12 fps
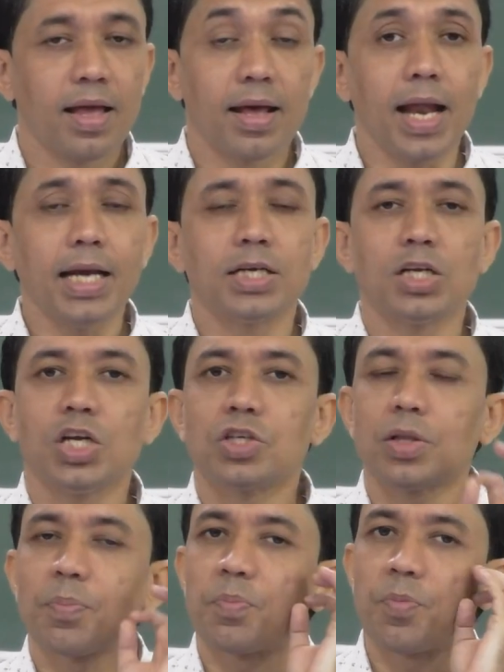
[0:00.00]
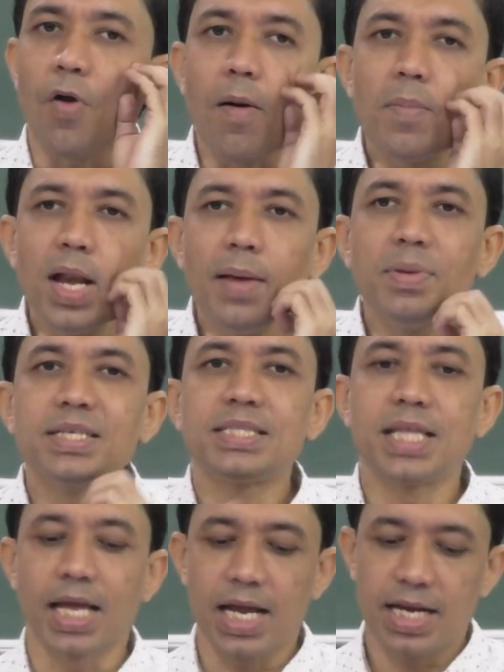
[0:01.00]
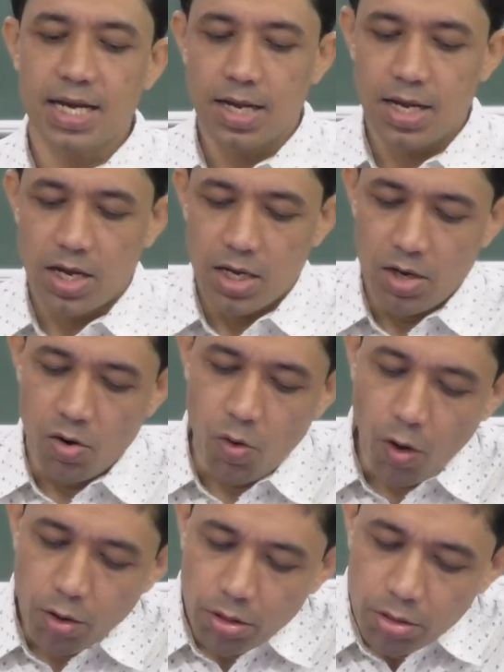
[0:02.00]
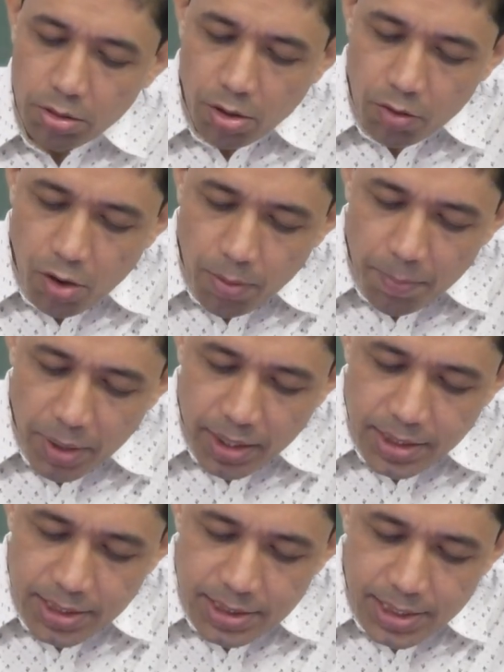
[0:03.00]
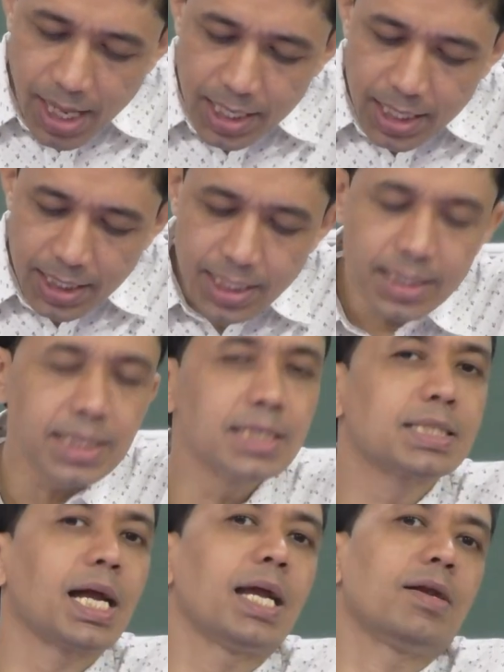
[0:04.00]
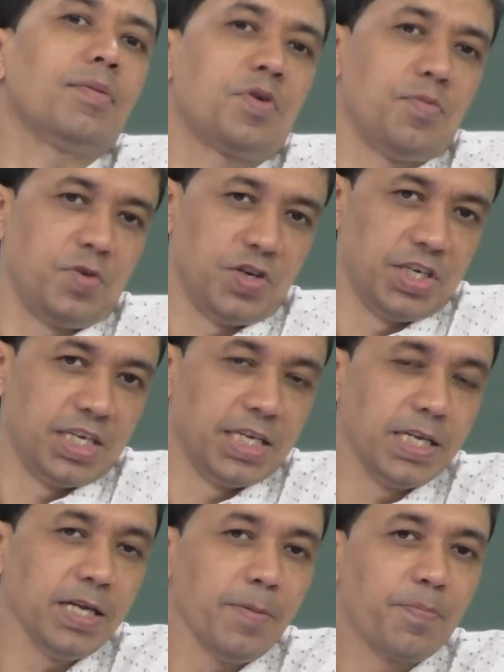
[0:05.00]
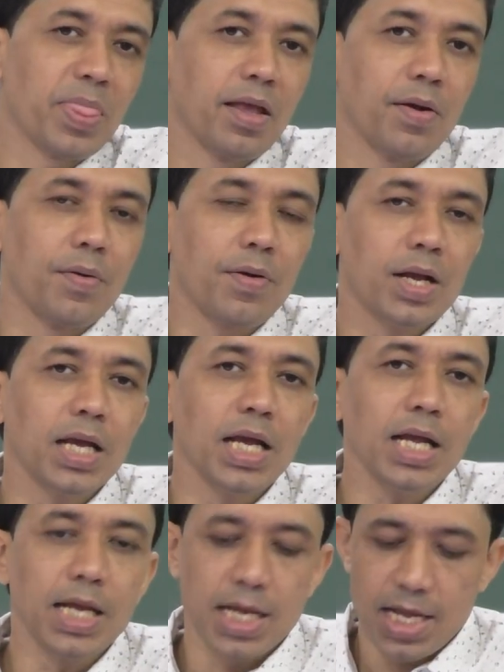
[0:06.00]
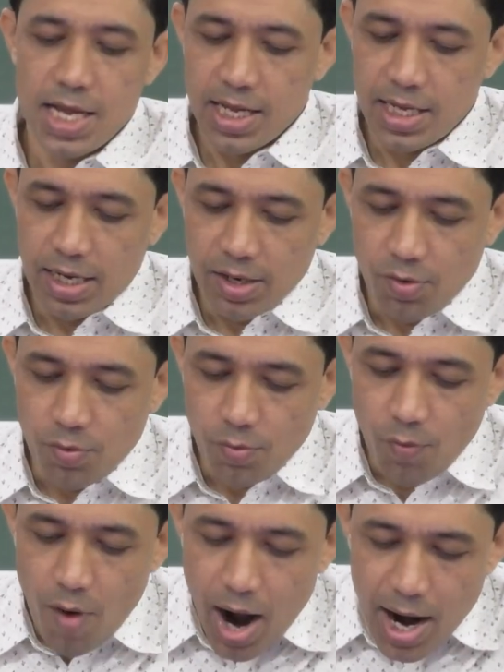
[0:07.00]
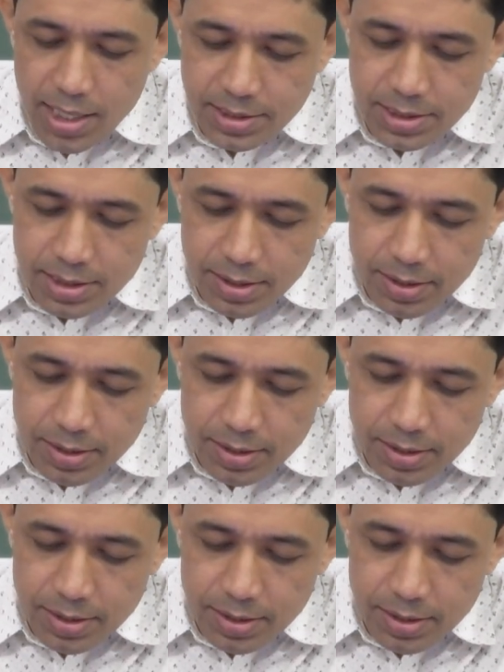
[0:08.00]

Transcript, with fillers: right. The problem is that although government is targeting this kind of commodity, okay, once